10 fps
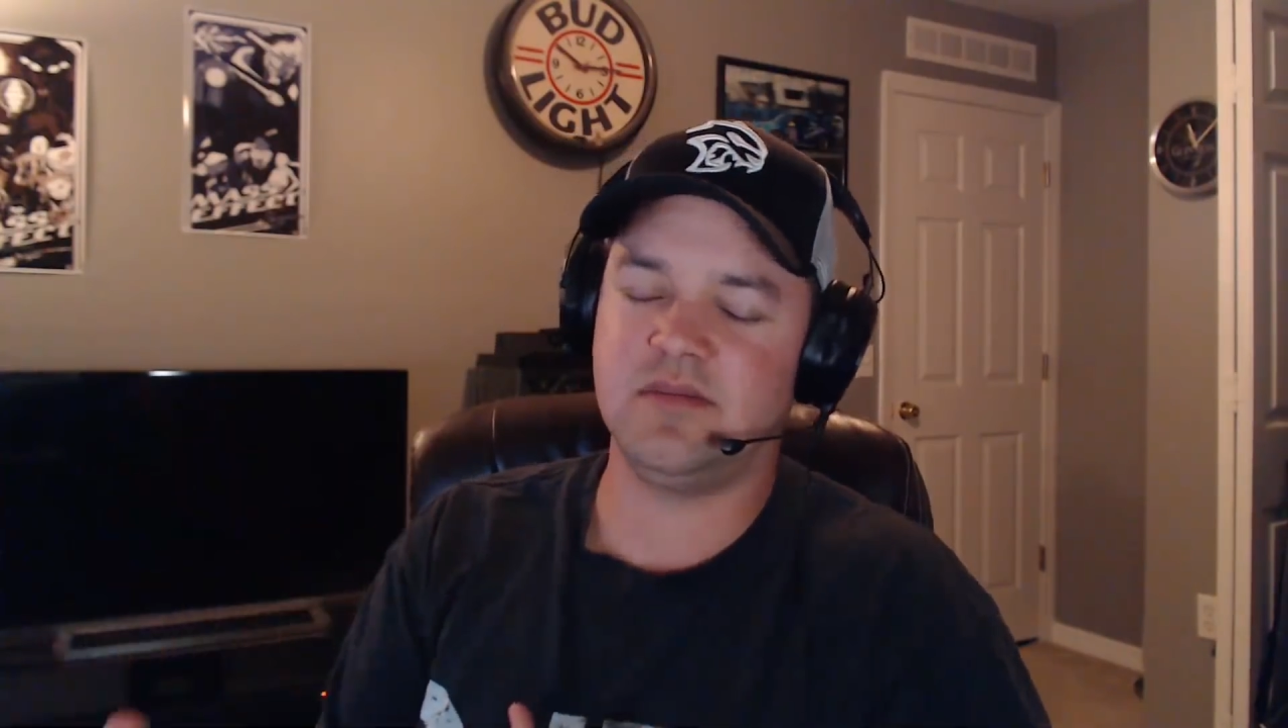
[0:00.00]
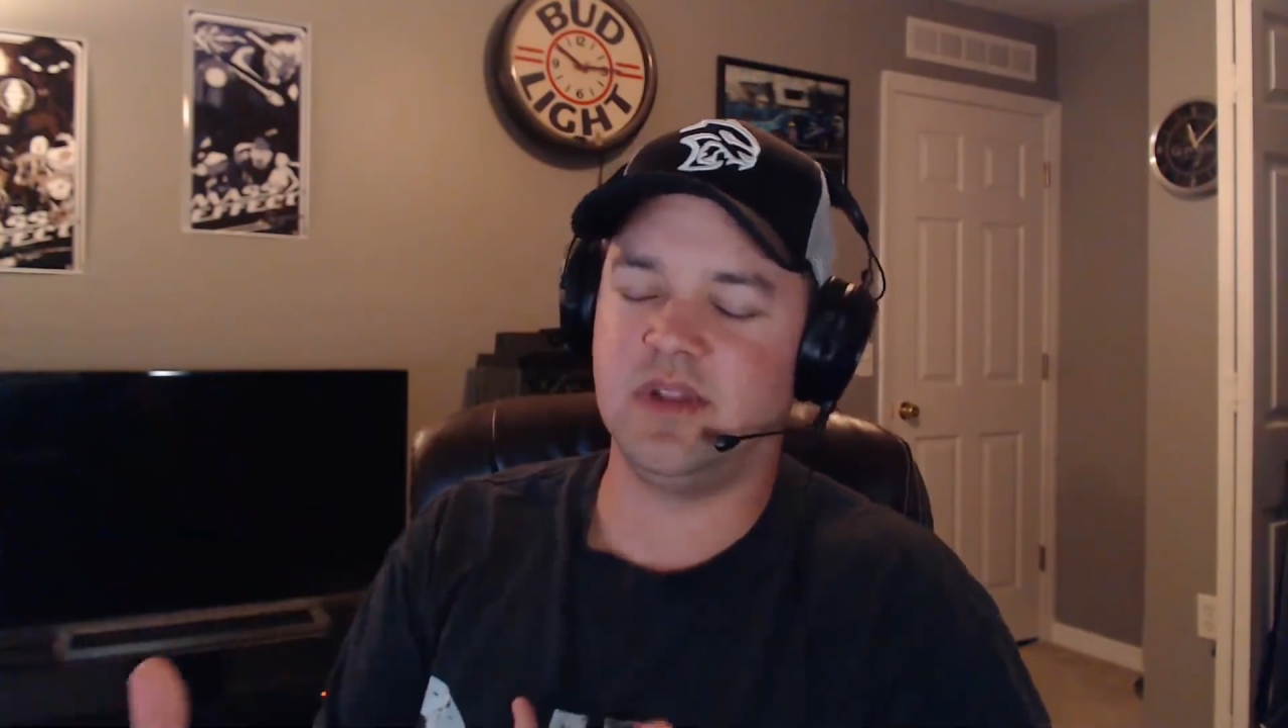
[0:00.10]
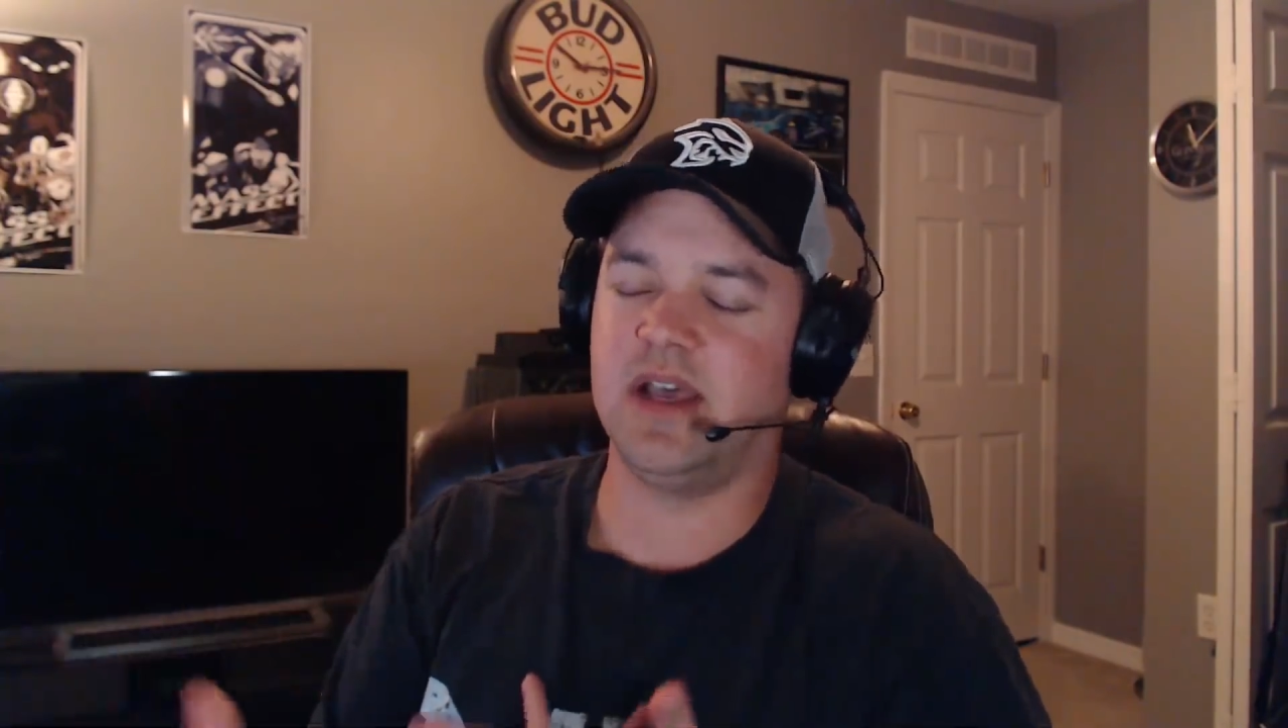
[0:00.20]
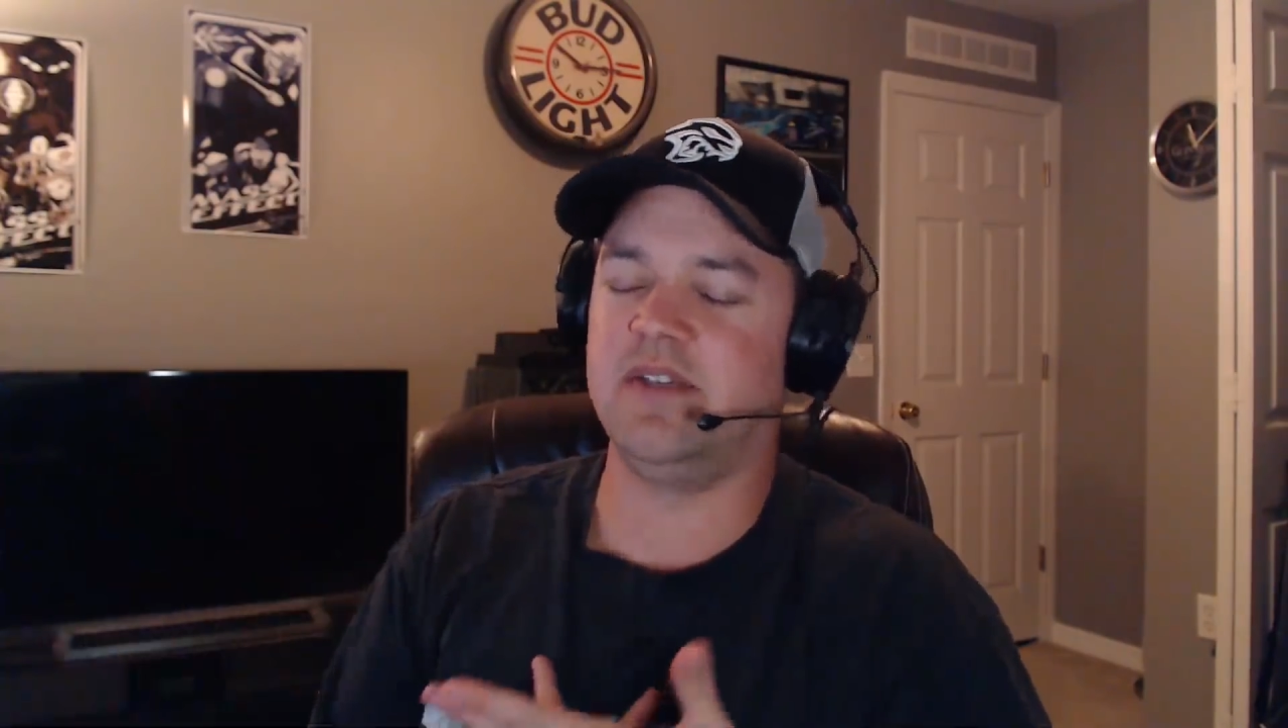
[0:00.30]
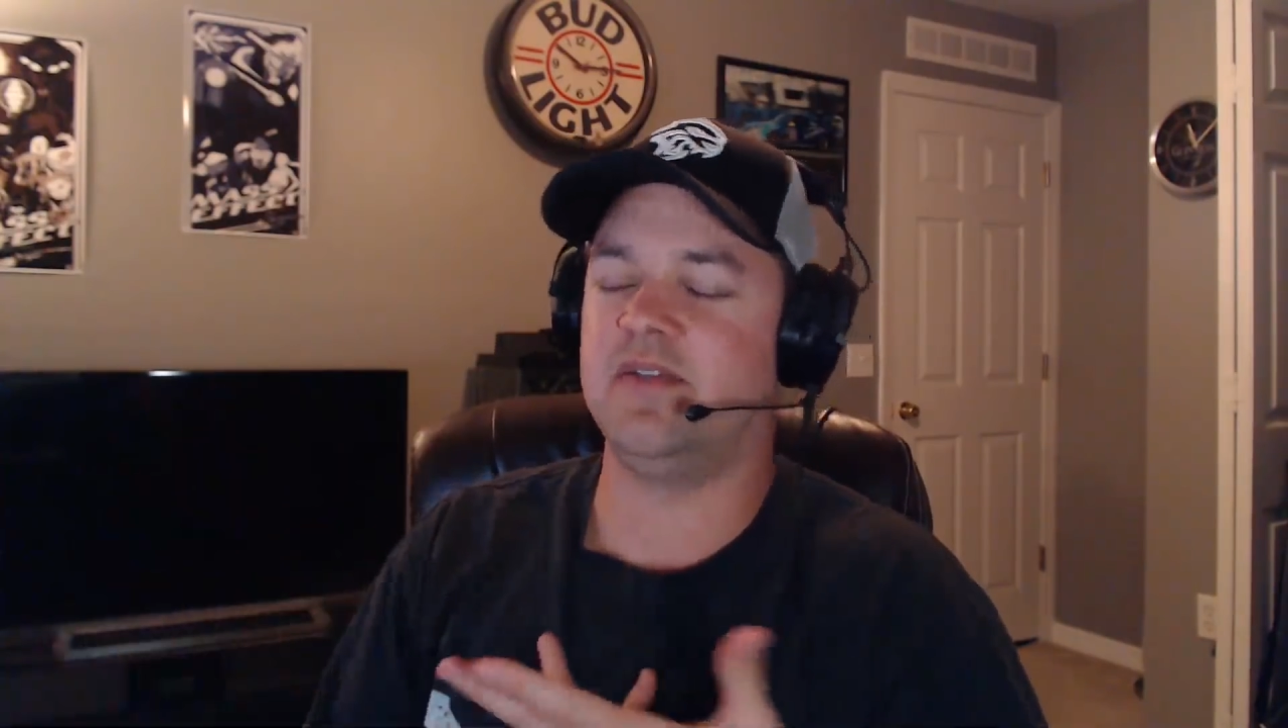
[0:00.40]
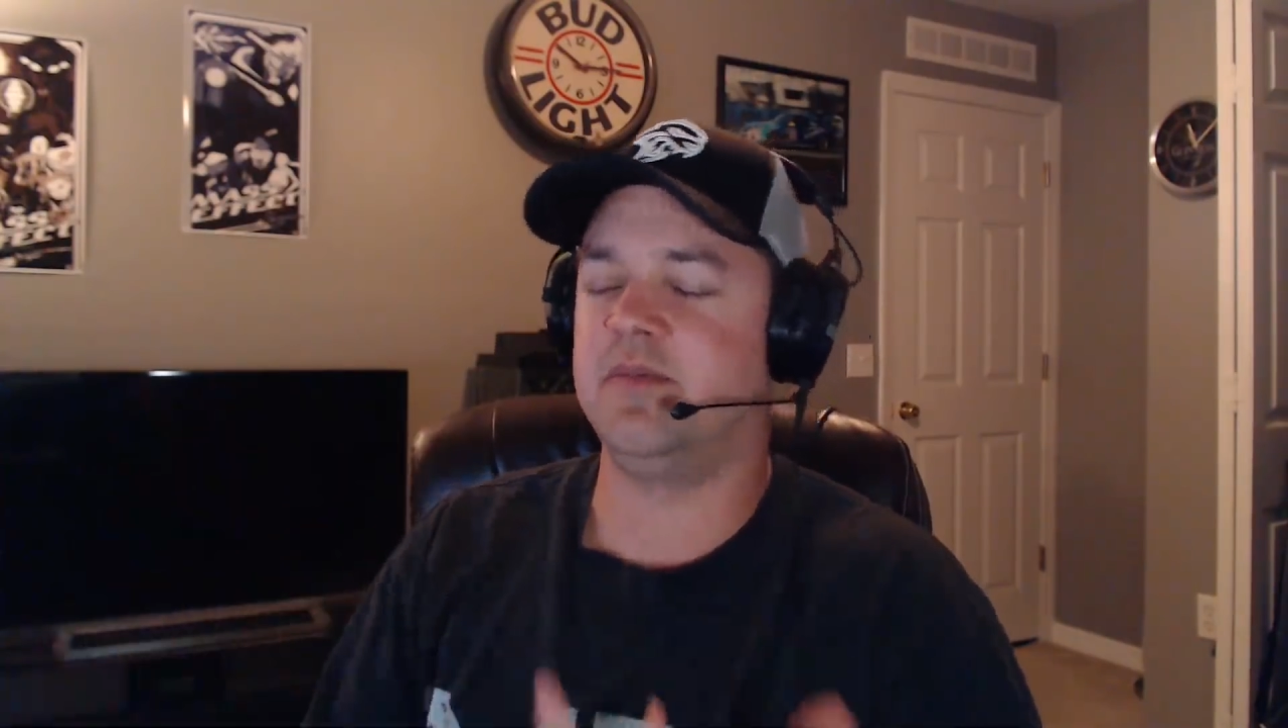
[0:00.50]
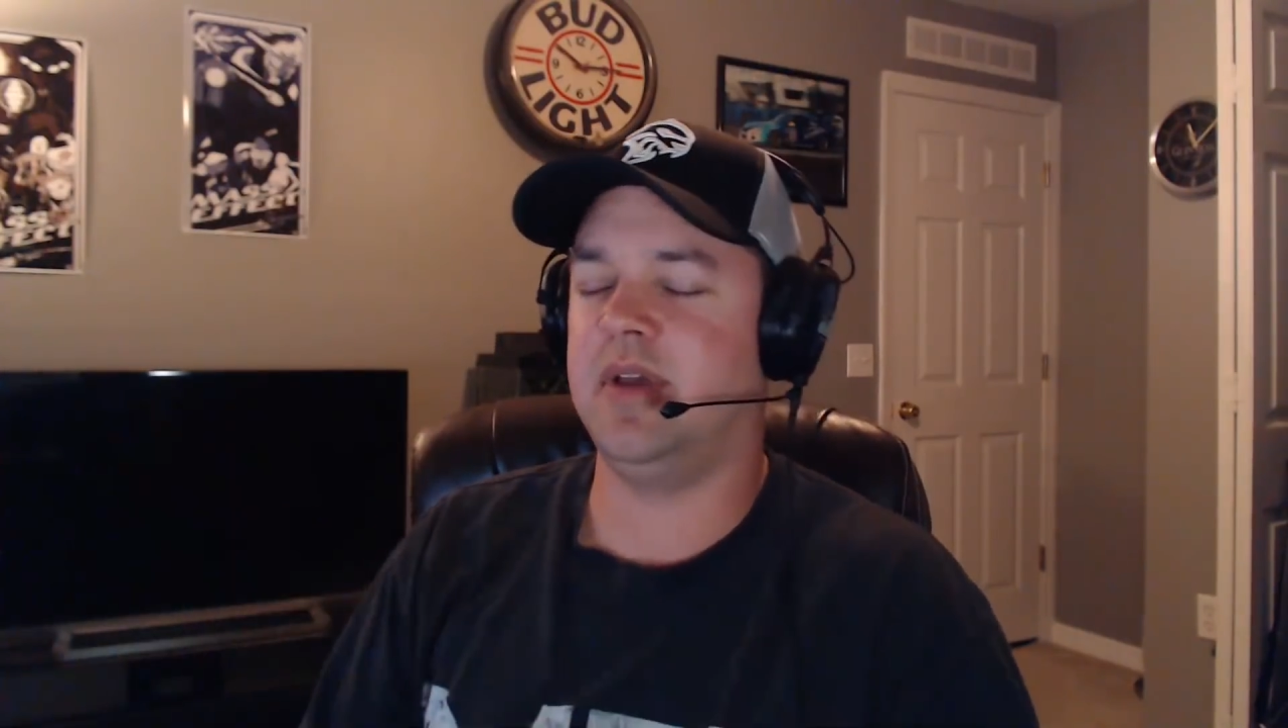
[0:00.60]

life,